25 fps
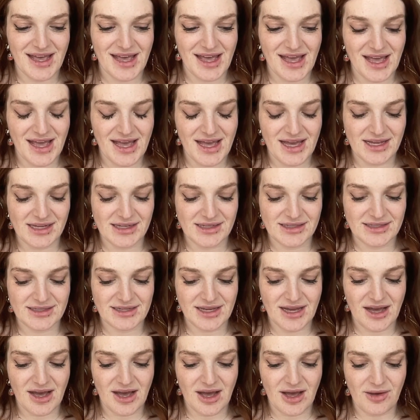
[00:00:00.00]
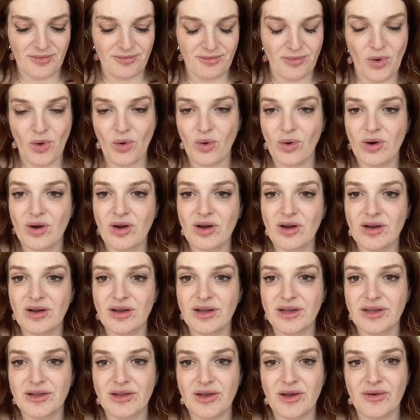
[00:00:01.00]
And or,
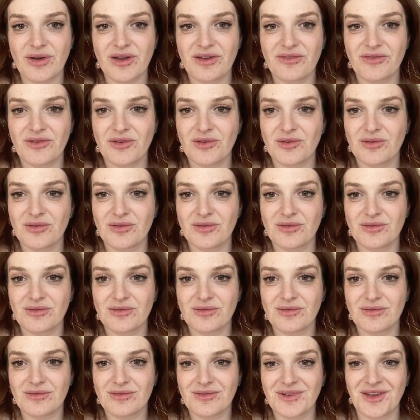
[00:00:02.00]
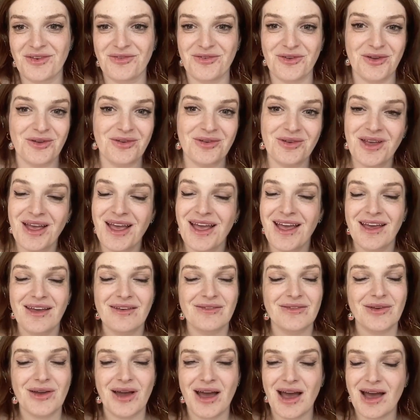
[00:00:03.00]
if you
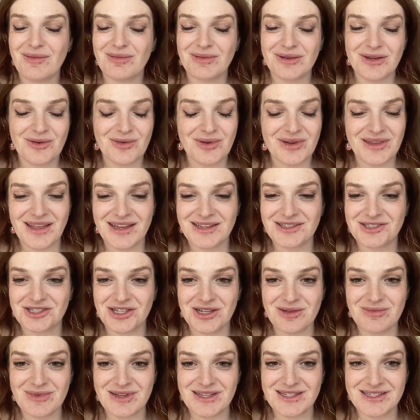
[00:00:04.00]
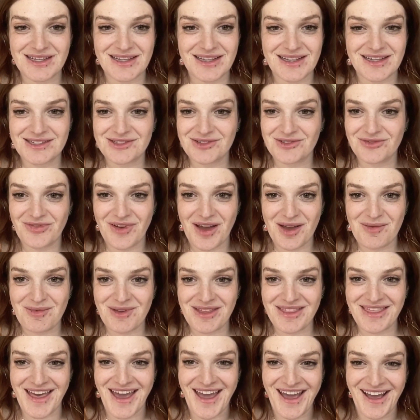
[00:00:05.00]
happen to know where that gym is, I guess you'll find me
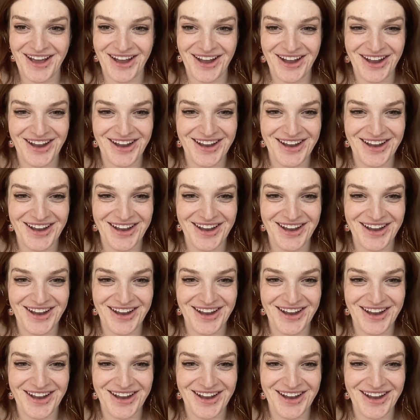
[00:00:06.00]
there.